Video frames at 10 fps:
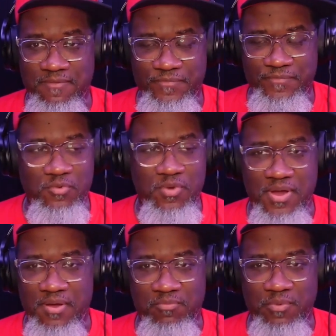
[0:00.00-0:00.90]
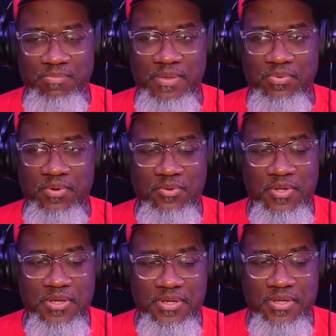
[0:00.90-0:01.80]
to where when people
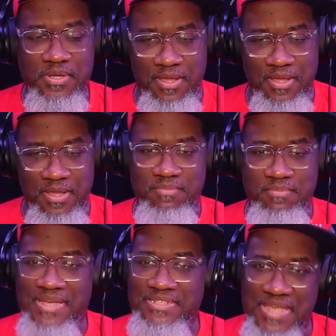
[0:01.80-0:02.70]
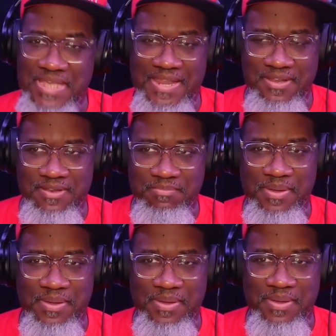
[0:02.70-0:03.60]
come in my side of the
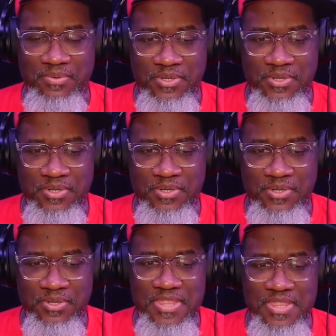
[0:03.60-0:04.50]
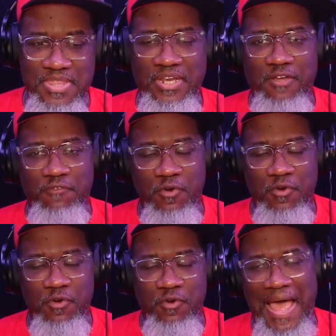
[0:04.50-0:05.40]
bubble, they look for
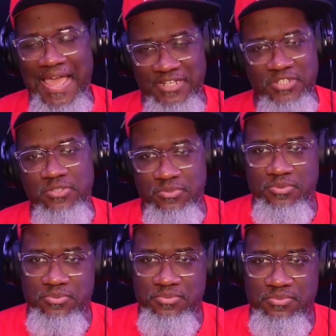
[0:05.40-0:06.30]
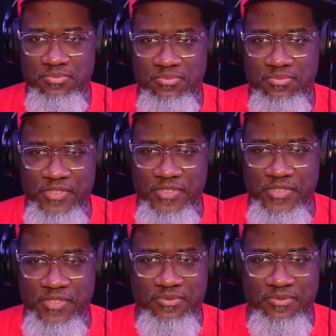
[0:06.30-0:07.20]
what I do,
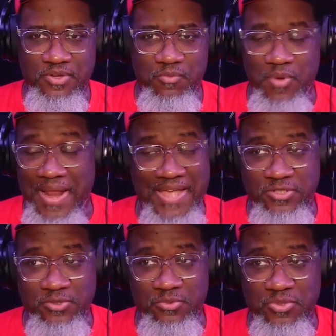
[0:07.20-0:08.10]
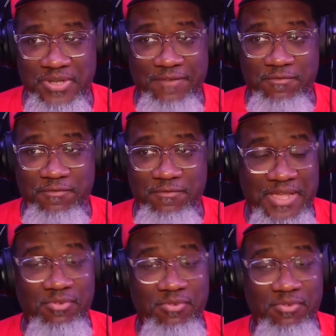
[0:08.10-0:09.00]
so what I do will never be
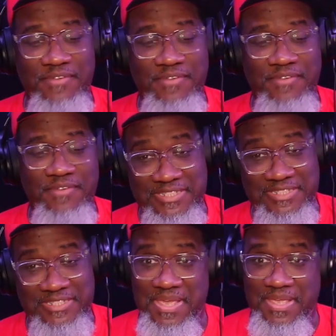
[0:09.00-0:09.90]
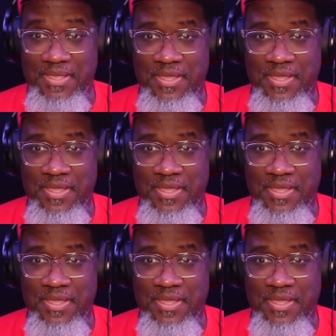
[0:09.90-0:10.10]
irrelevant because it's me.